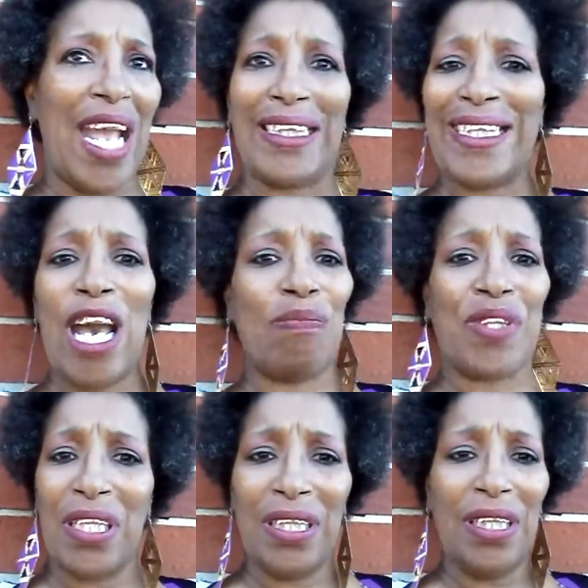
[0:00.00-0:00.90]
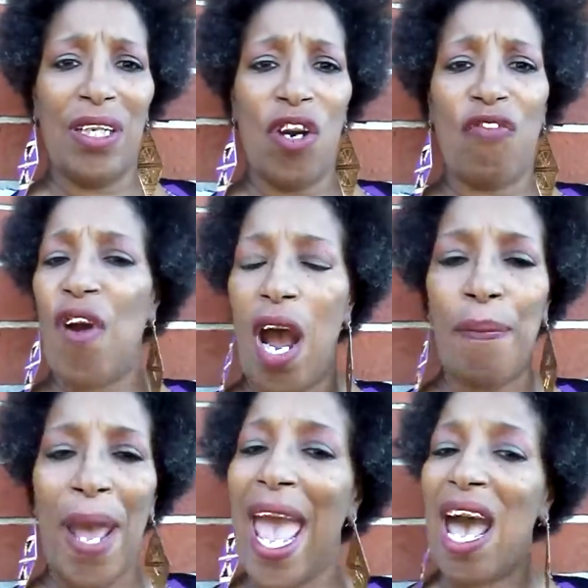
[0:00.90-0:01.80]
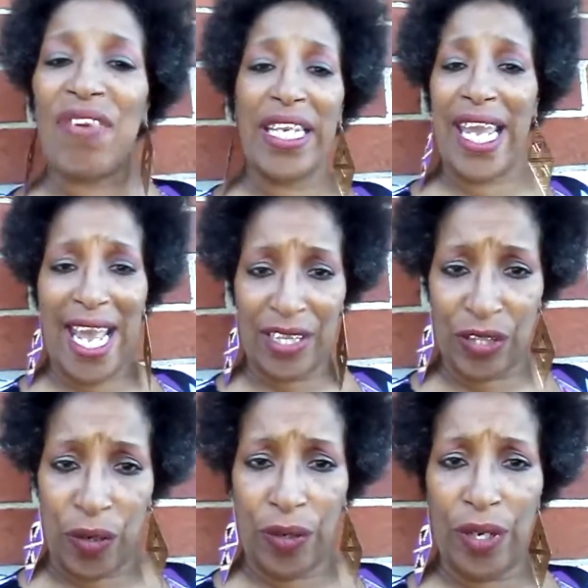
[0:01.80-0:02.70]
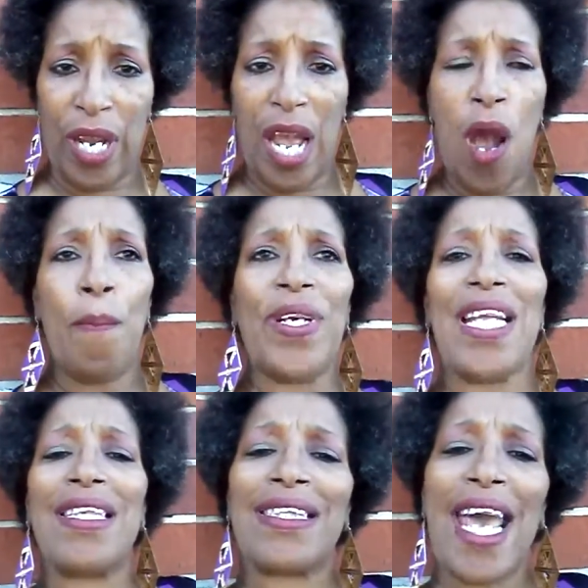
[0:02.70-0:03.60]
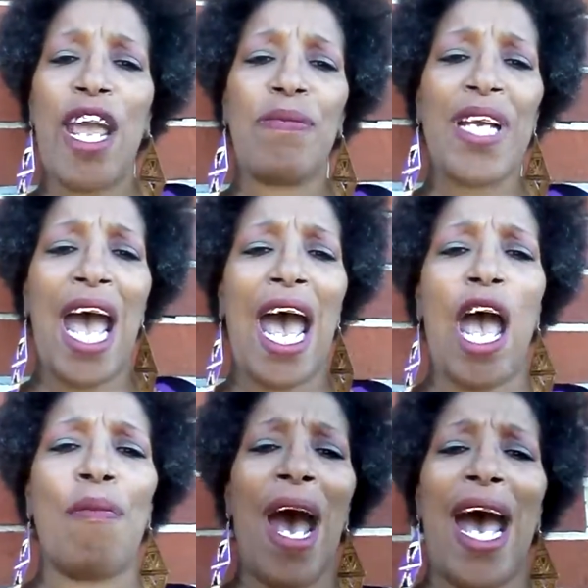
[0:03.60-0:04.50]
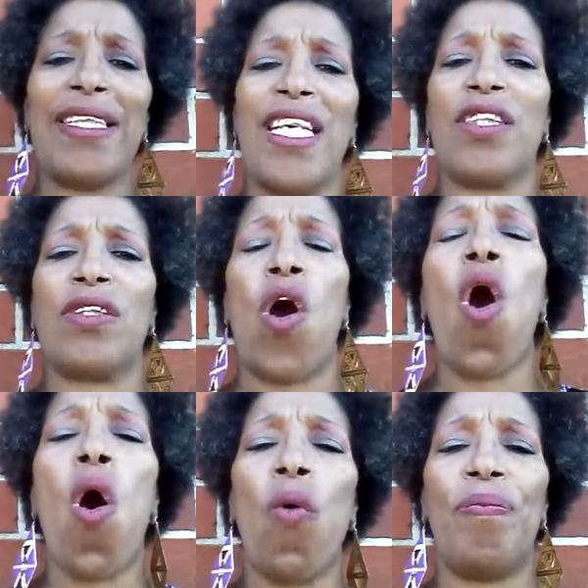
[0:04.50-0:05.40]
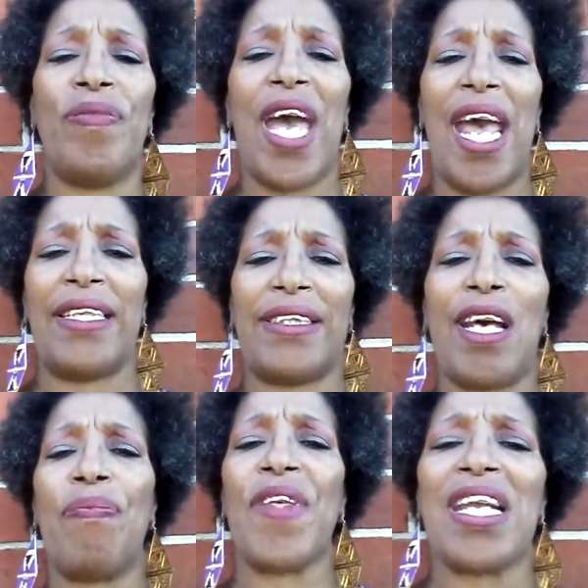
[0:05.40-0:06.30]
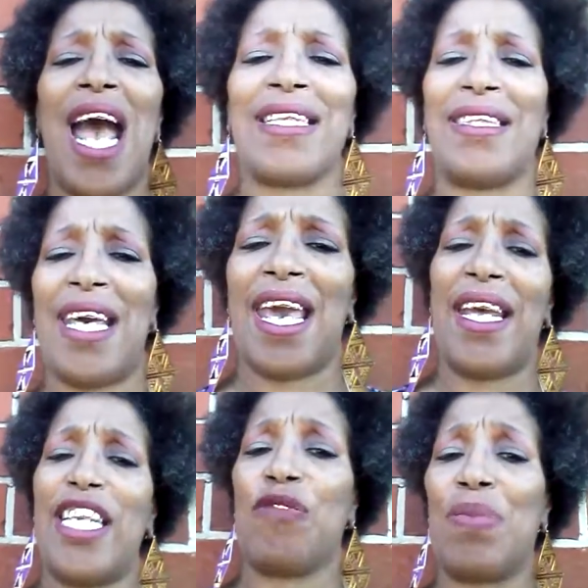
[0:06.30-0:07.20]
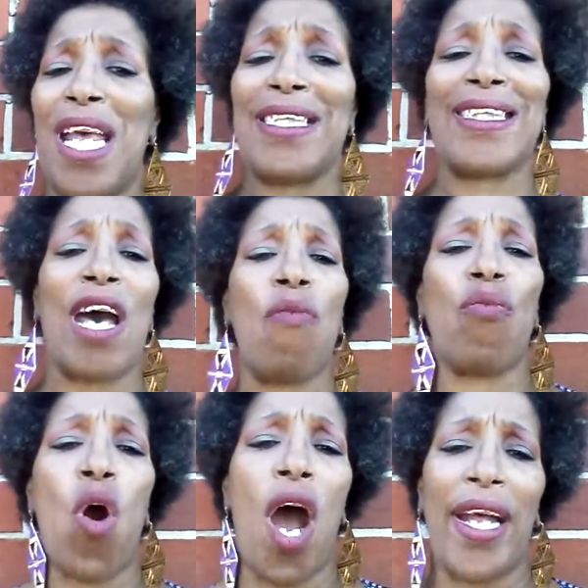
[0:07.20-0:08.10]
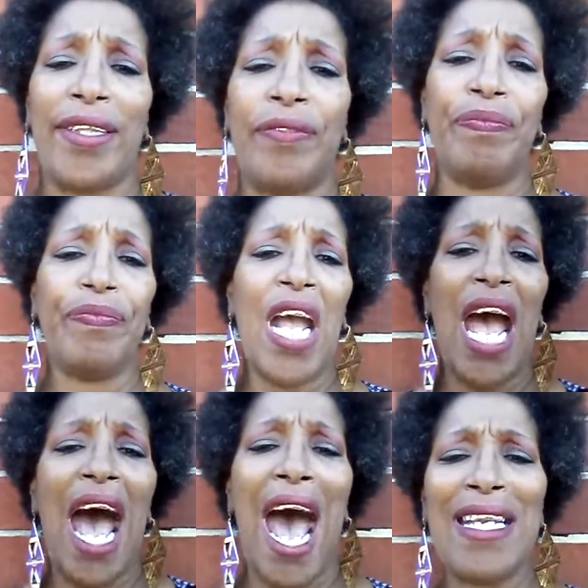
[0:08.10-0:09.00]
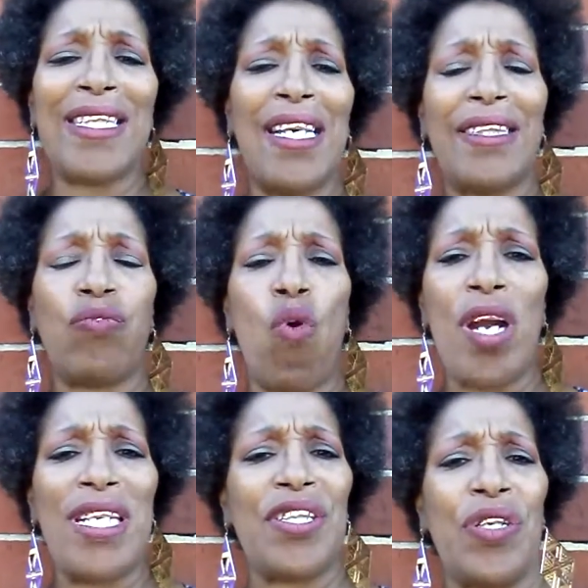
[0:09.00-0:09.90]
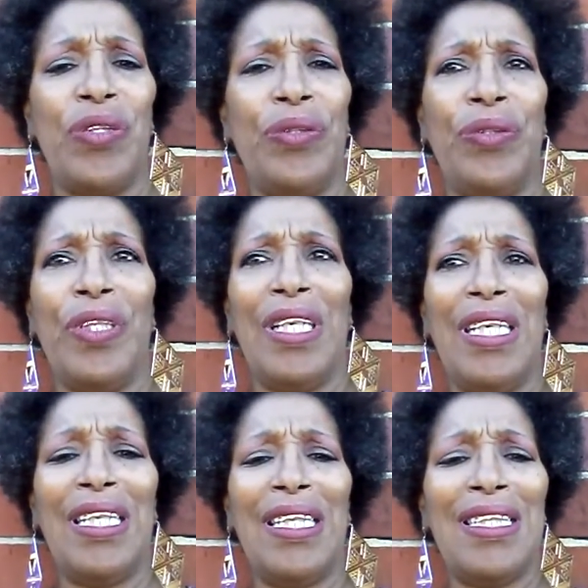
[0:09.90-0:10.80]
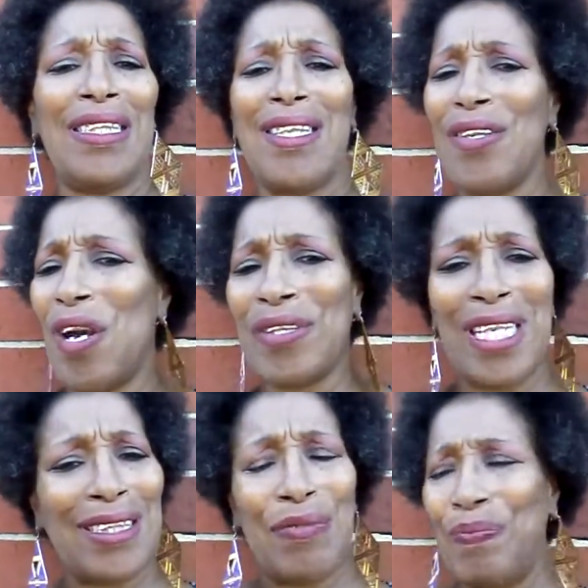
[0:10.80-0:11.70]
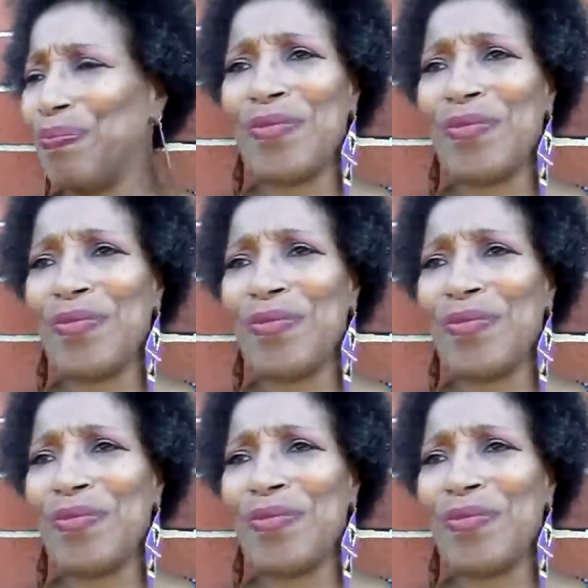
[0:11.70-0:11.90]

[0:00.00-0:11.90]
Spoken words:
exempt from having cancer. But at the same time, I just hope that something I said has blessed someone. I just wanted to, just,